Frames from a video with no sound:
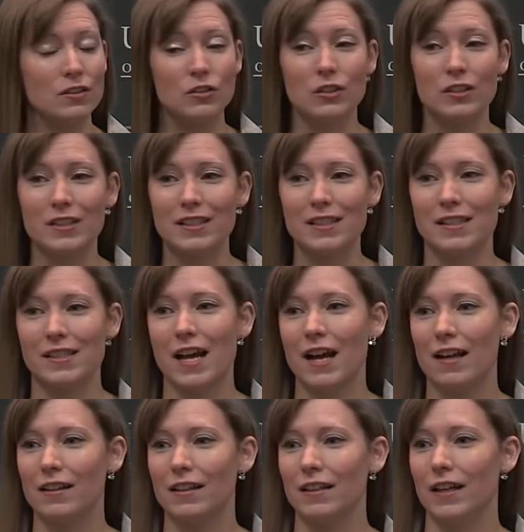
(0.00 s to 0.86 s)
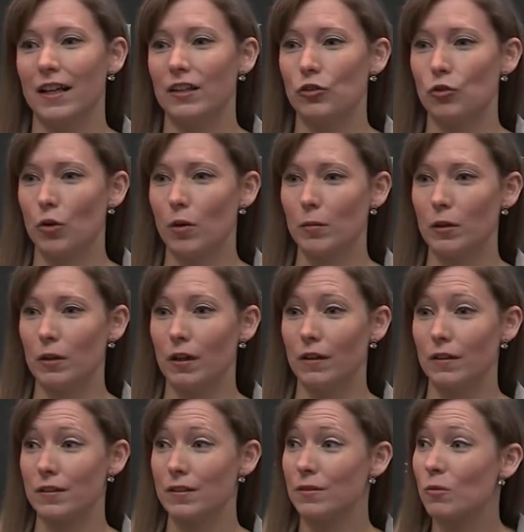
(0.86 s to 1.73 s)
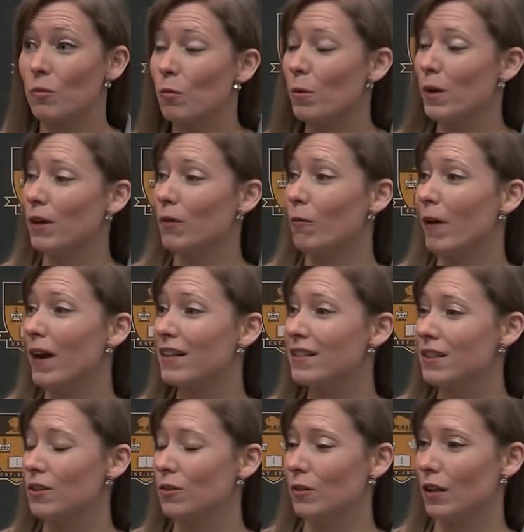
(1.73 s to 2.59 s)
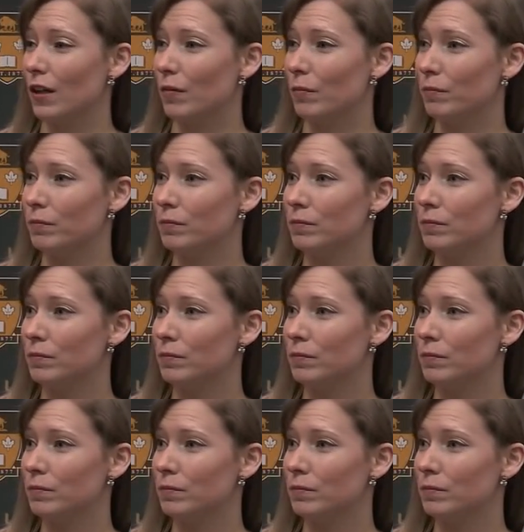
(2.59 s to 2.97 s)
looked exactly like normal lungs. We had rescued them.